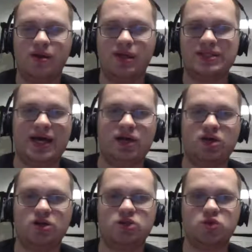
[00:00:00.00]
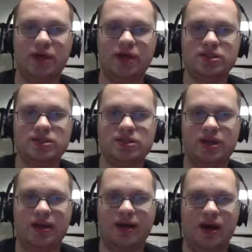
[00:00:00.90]
He's had good swings.
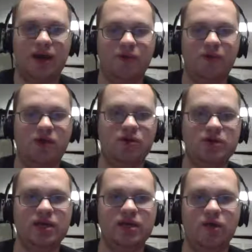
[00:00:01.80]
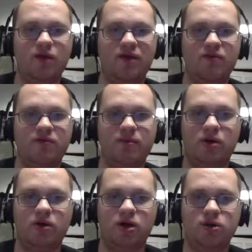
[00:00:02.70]
I don't think you can take that away from him at all.